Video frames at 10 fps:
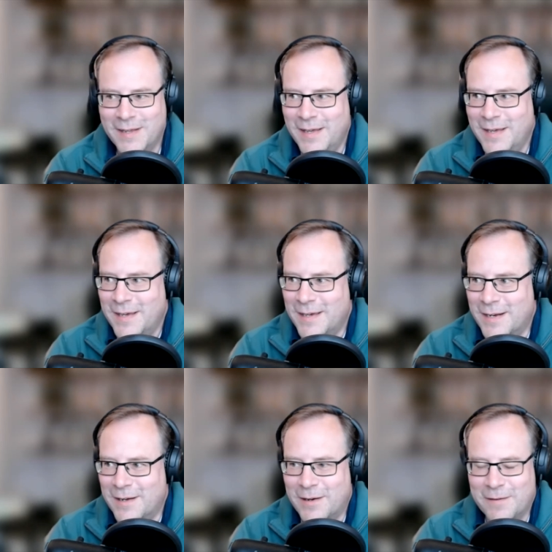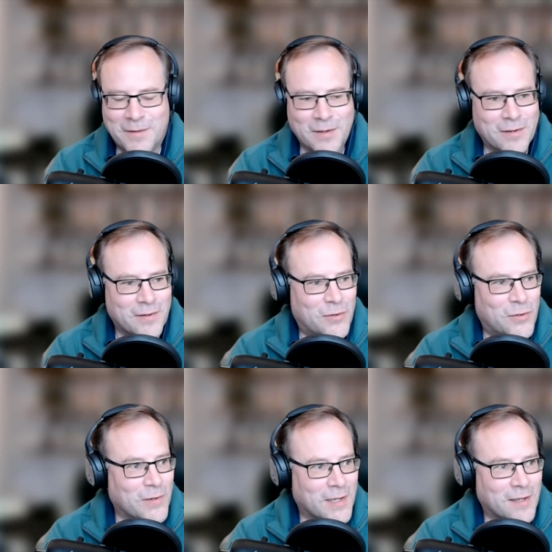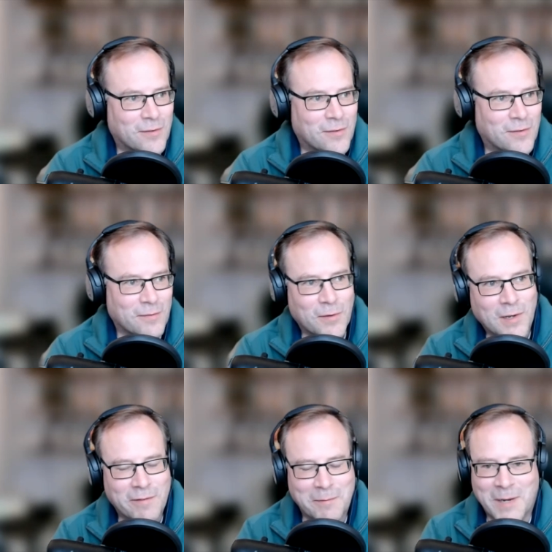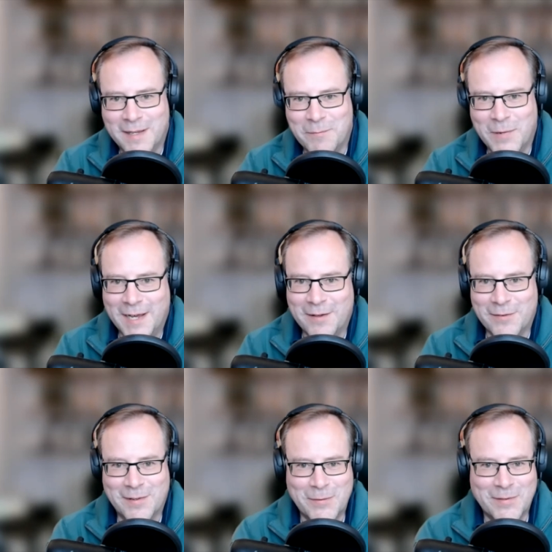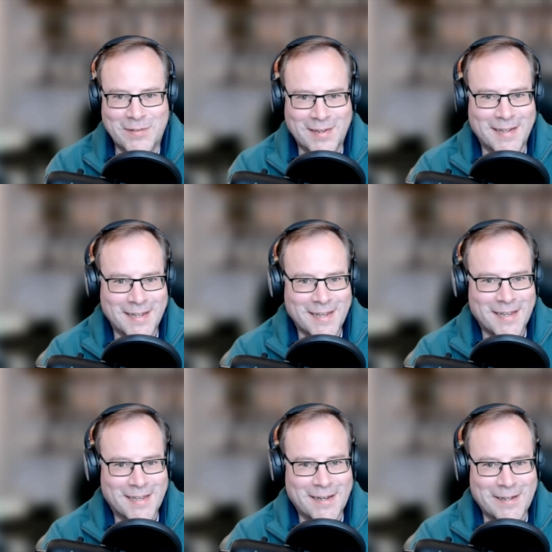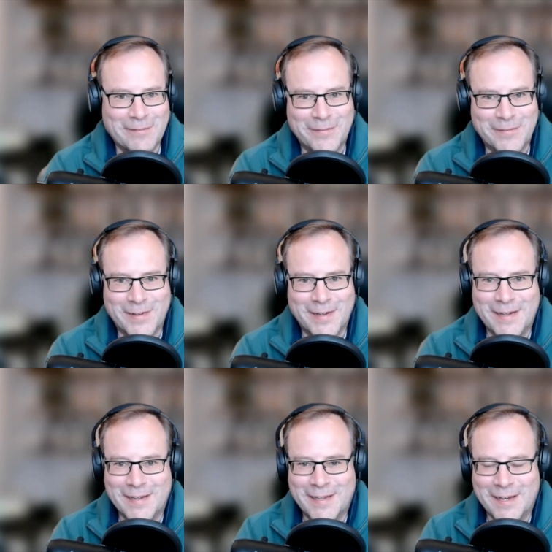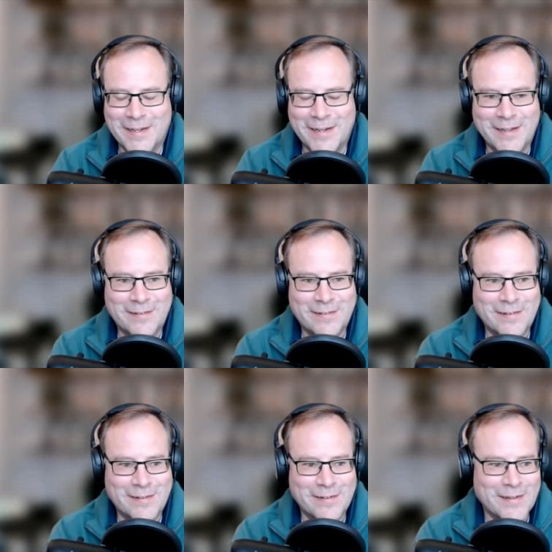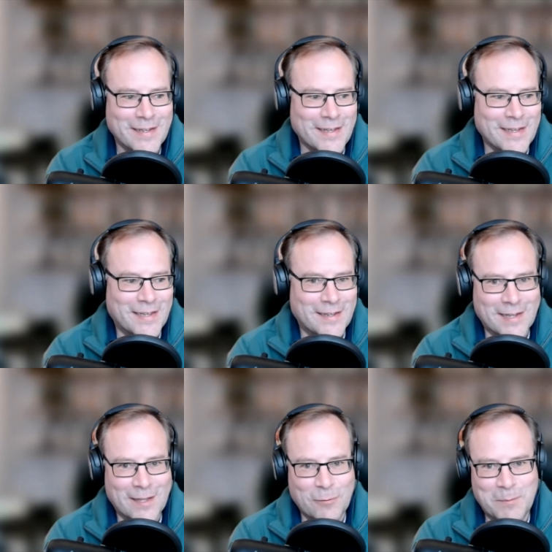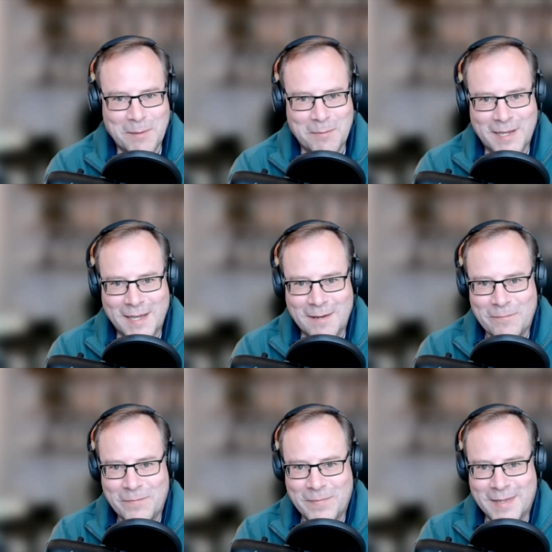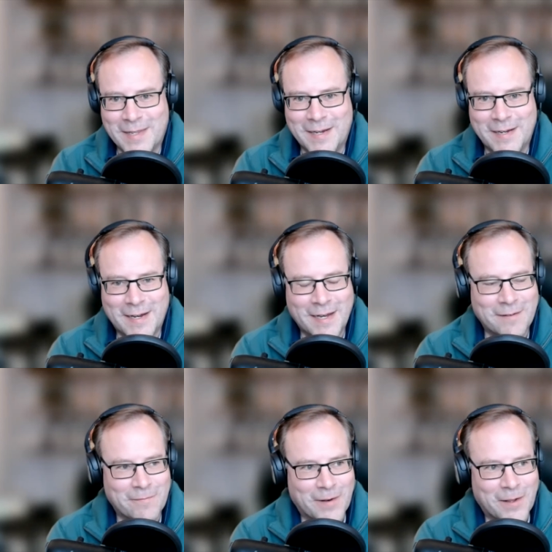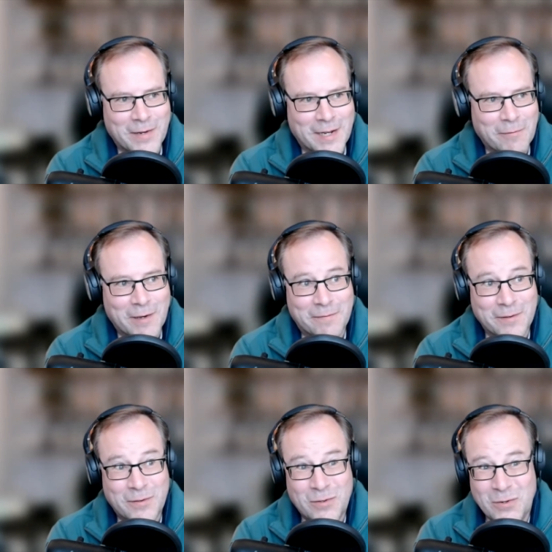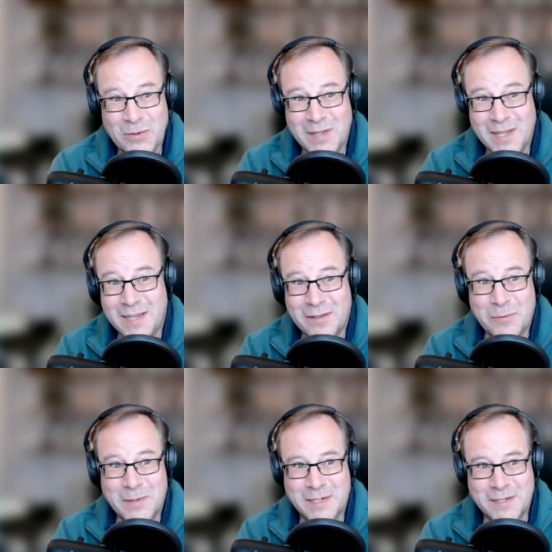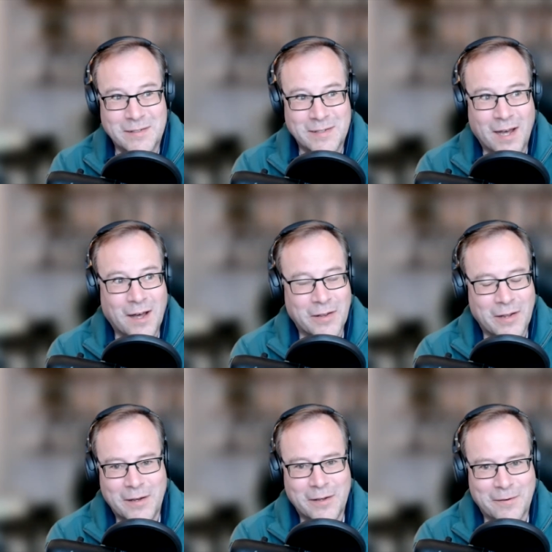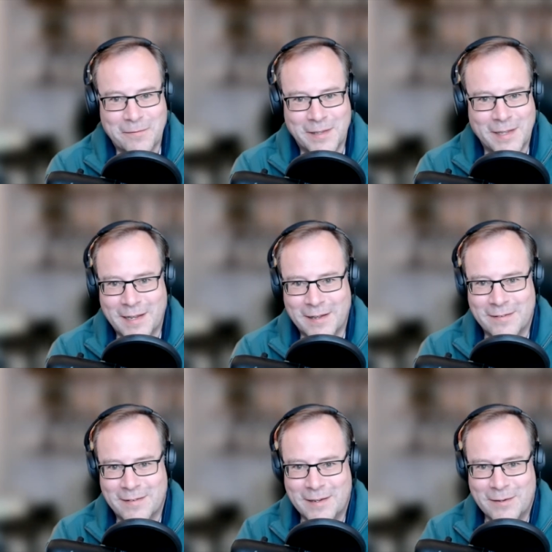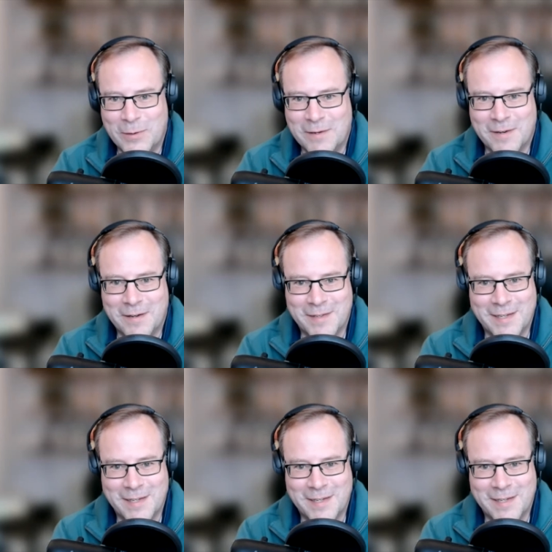you know, after two years of not leaving my my house, it was uh, kind of uh, kind of nice to get together with people again yeah i hadn't flown anywhere for two years which is unheard of in the last like 25 years